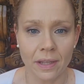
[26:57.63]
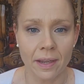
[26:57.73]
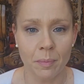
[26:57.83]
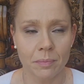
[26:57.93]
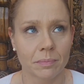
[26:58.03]

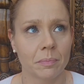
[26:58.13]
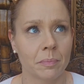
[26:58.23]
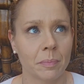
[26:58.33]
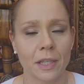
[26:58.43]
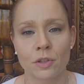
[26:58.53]
like
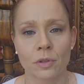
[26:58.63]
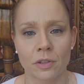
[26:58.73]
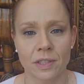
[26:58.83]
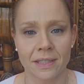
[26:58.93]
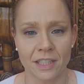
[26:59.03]
pay too
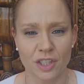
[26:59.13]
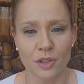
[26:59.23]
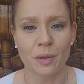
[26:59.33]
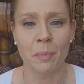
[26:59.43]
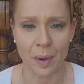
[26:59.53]
close attention
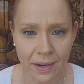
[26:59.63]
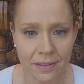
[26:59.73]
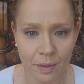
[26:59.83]
to the brands